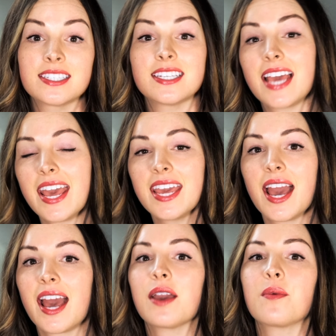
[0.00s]
Today
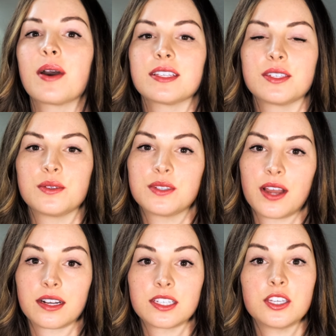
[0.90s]
I want to
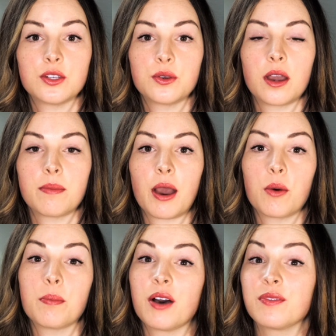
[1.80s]
talk to you
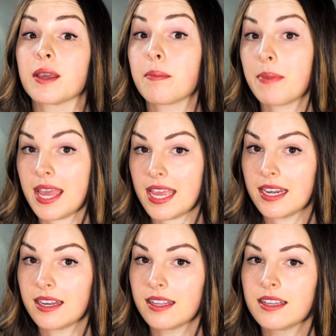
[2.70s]
about pelvic
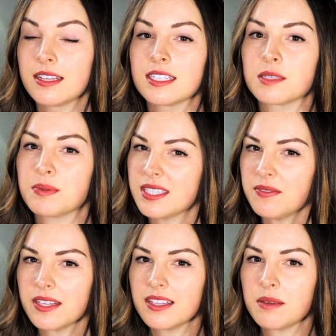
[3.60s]
pain,
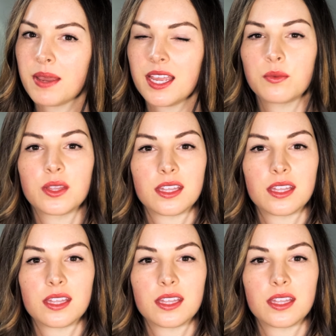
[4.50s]
specifically pain with